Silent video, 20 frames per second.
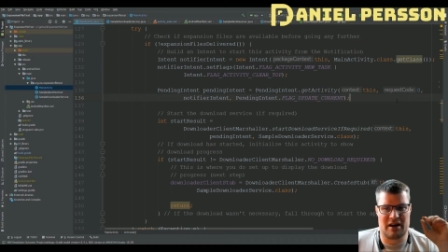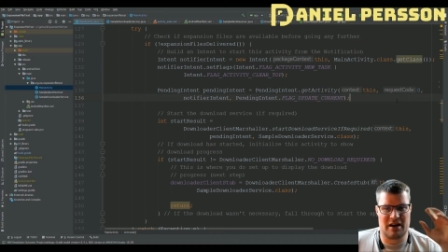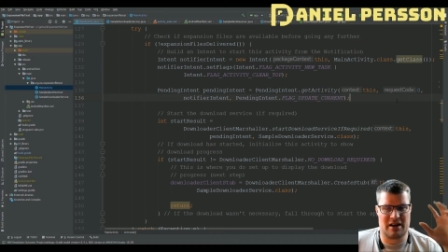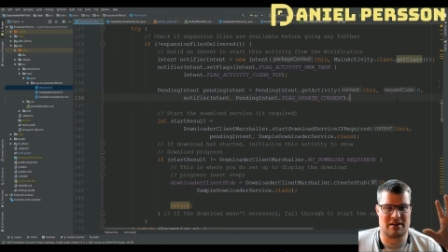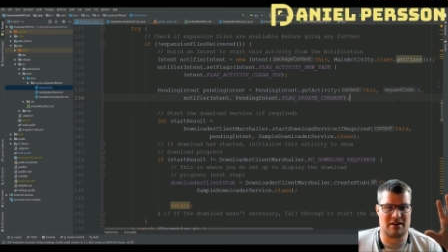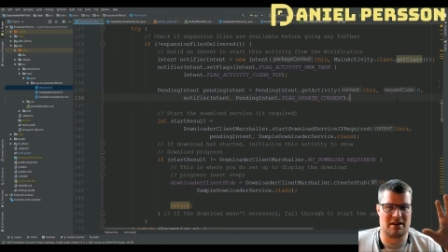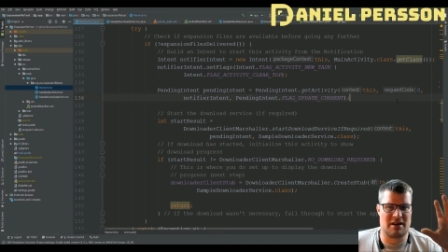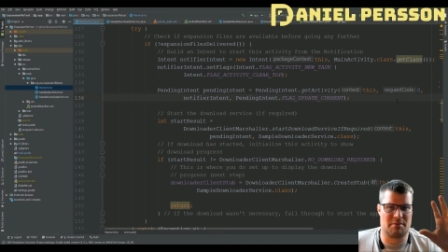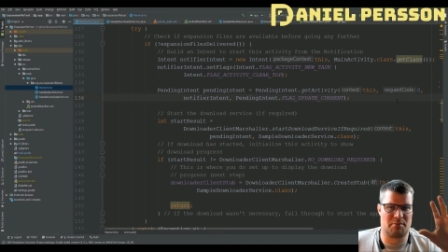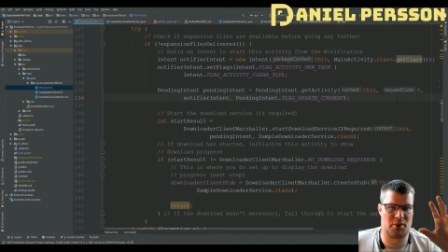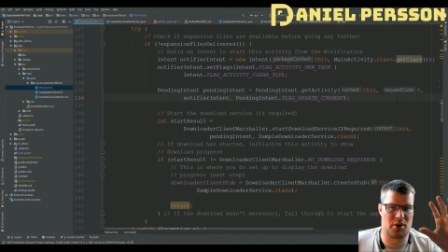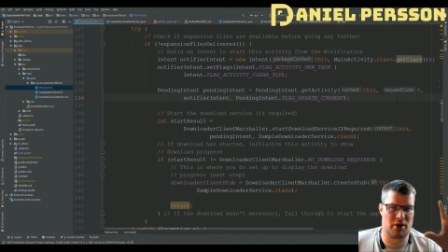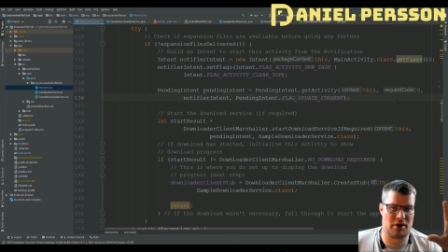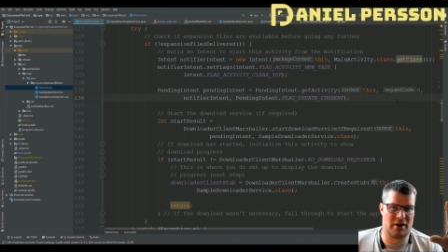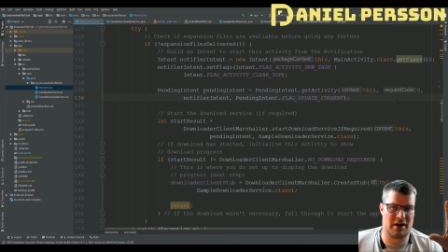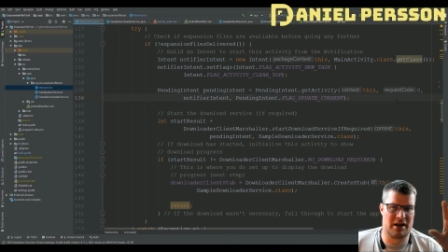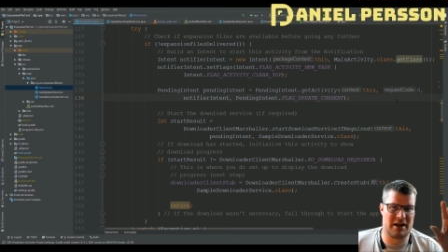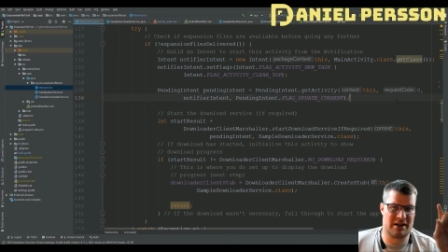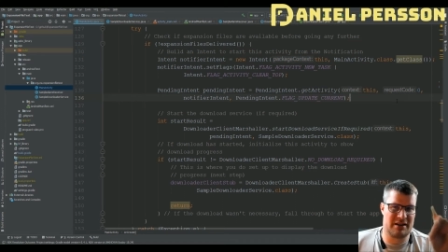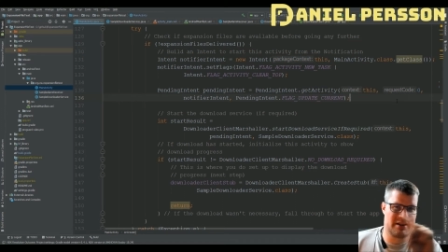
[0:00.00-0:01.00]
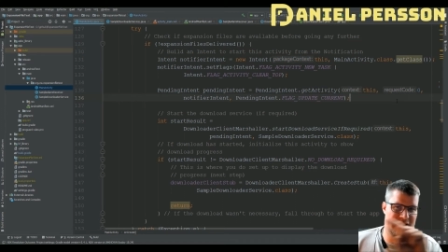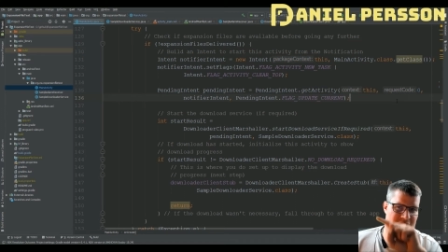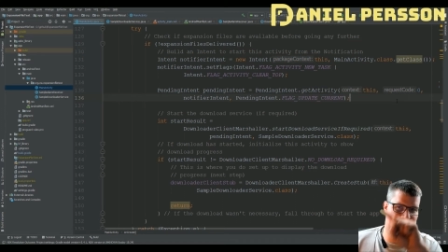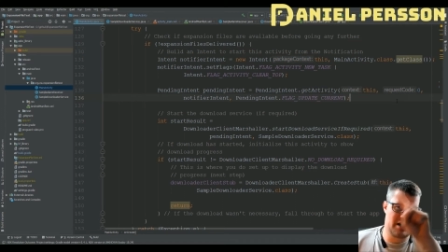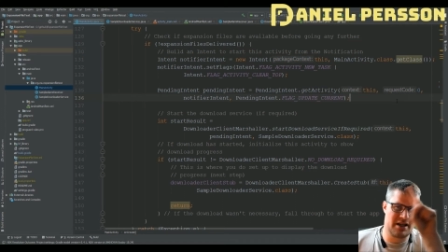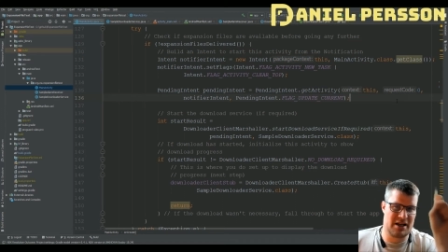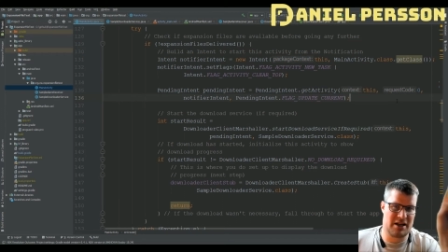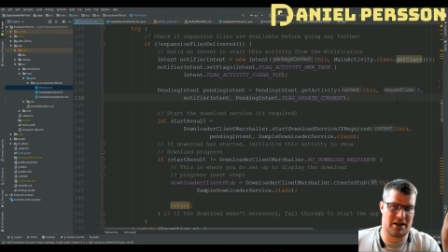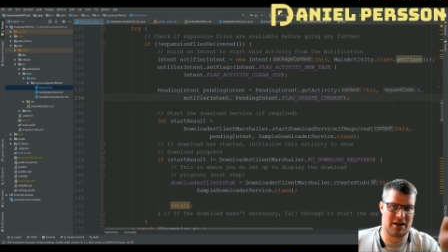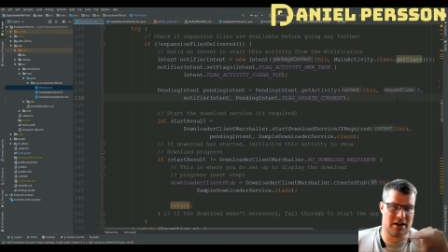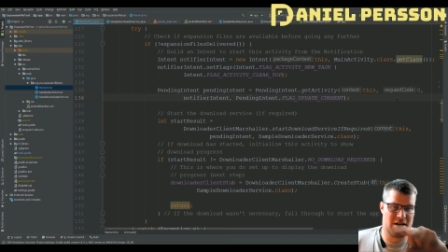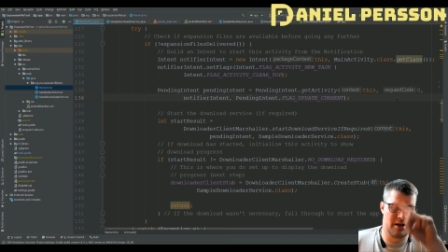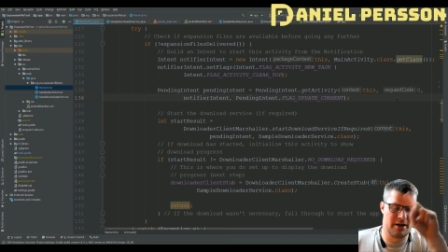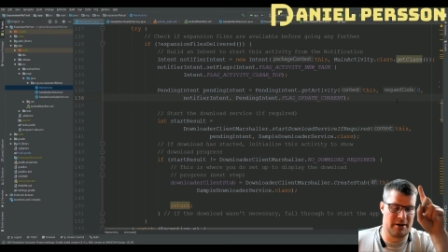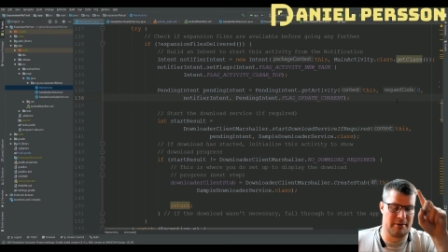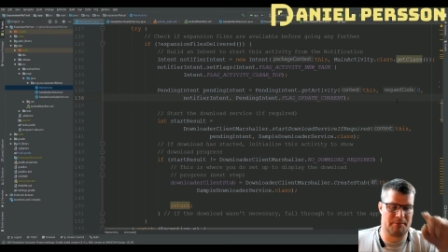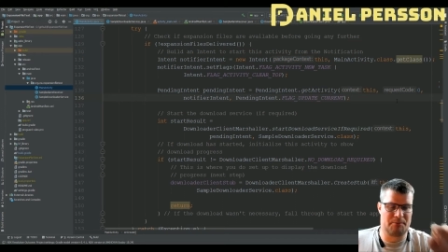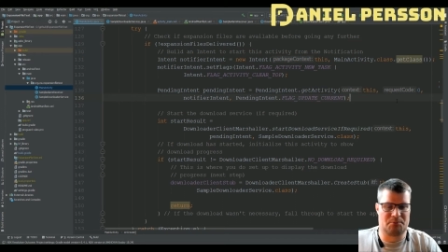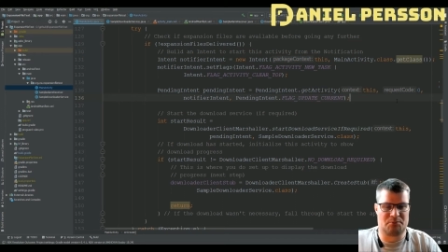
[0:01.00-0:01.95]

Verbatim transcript: in the prog in the uh,